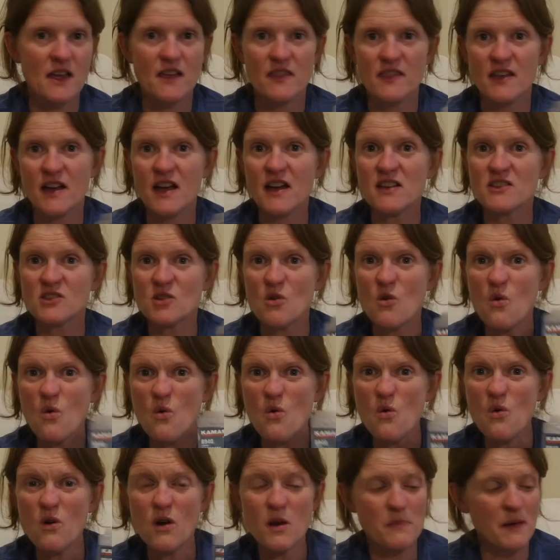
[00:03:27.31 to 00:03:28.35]
That's
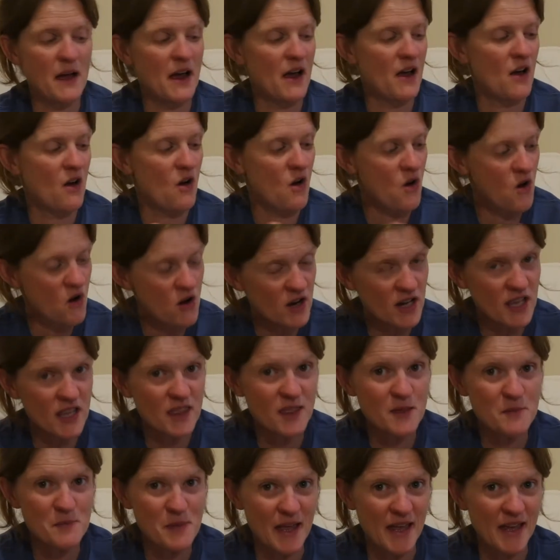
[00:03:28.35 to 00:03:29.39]
all about hooking
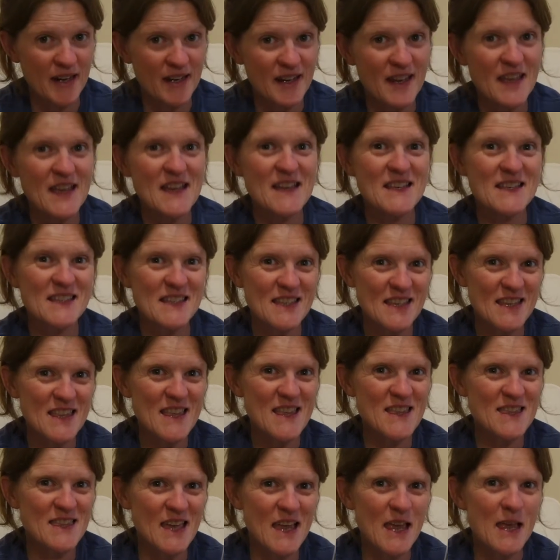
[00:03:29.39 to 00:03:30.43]
them in to the
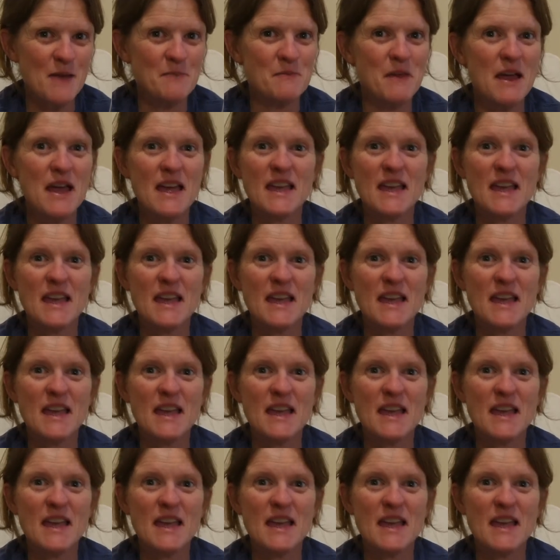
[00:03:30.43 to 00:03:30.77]
theme,